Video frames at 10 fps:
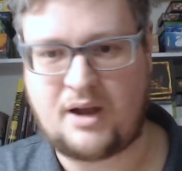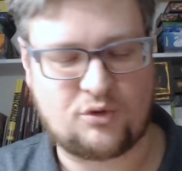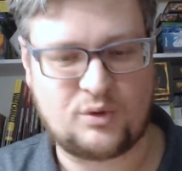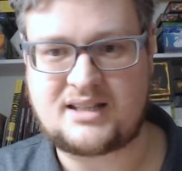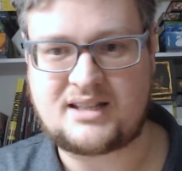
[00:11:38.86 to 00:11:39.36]

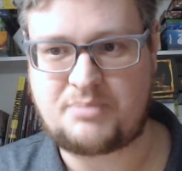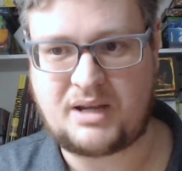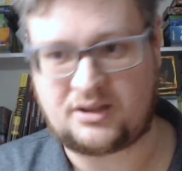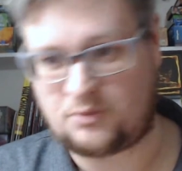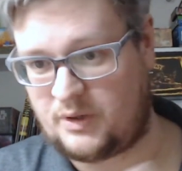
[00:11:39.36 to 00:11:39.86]
Everyone gets
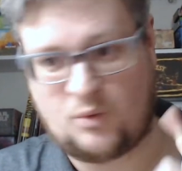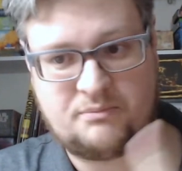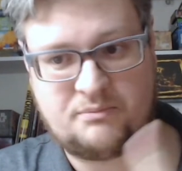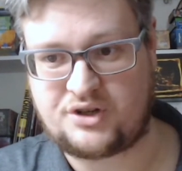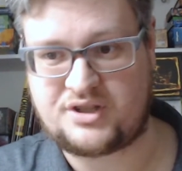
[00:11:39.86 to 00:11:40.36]
pinged when
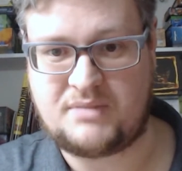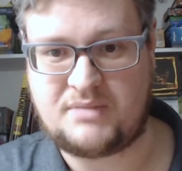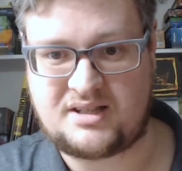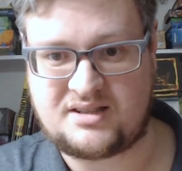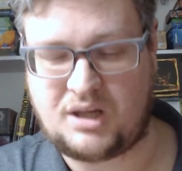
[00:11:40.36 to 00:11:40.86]
one person
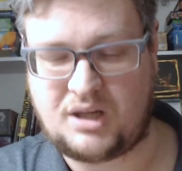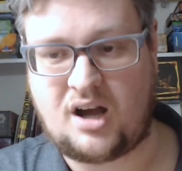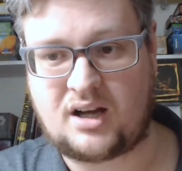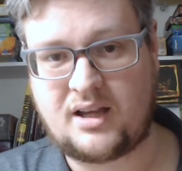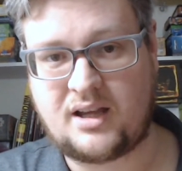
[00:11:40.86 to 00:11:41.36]
misses a
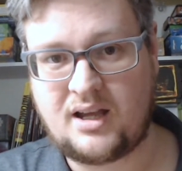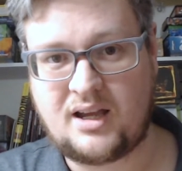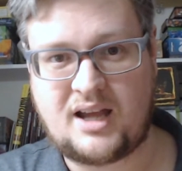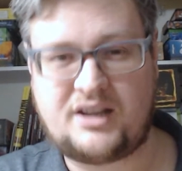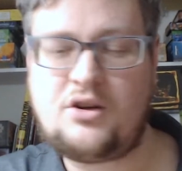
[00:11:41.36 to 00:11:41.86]
block,
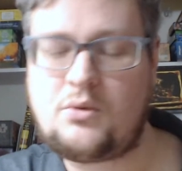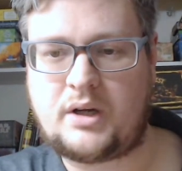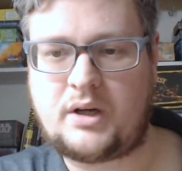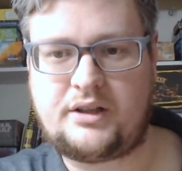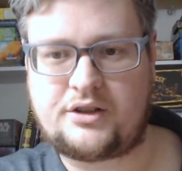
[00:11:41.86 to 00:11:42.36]
and you don't
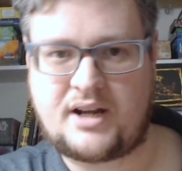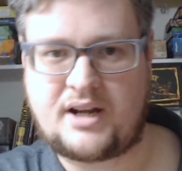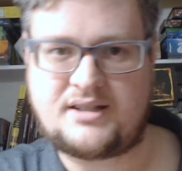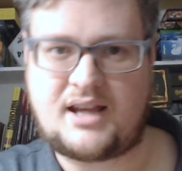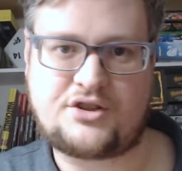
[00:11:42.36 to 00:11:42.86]
want your
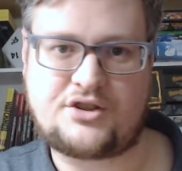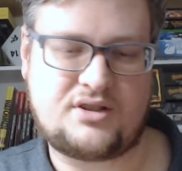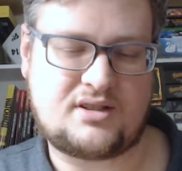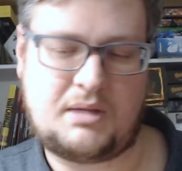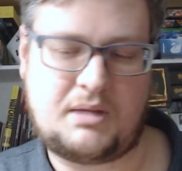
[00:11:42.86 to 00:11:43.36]

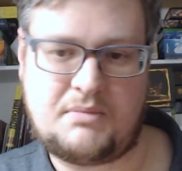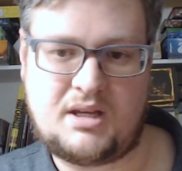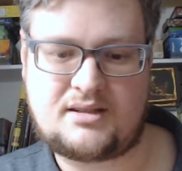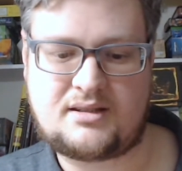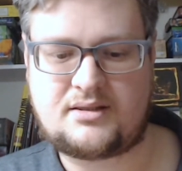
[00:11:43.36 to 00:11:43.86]
transactions to be
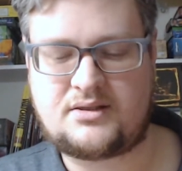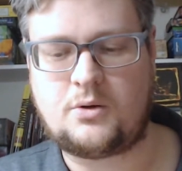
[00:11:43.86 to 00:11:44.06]
missed.